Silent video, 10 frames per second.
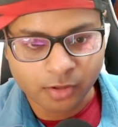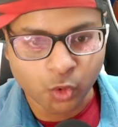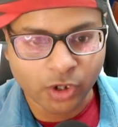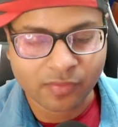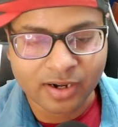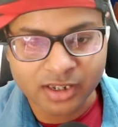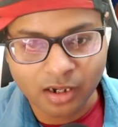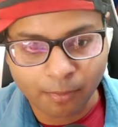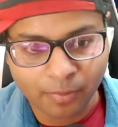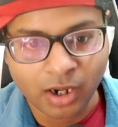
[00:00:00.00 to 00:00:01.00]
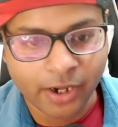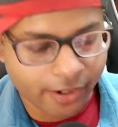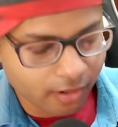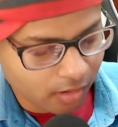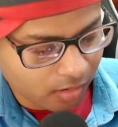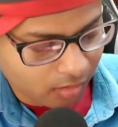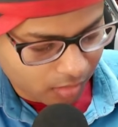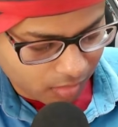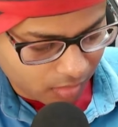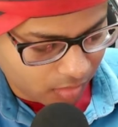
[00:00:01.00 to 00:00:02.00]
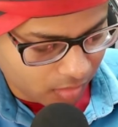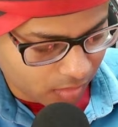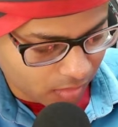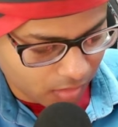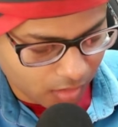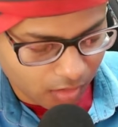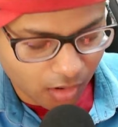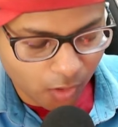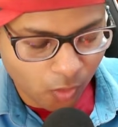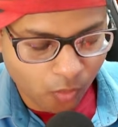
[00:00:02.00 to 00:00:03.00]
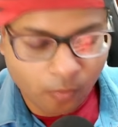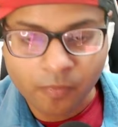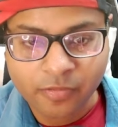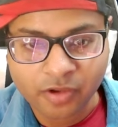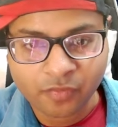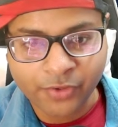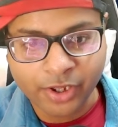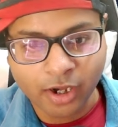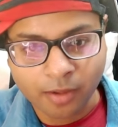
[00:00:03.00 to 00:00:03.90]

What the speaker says: to defend the building. Now, Freya,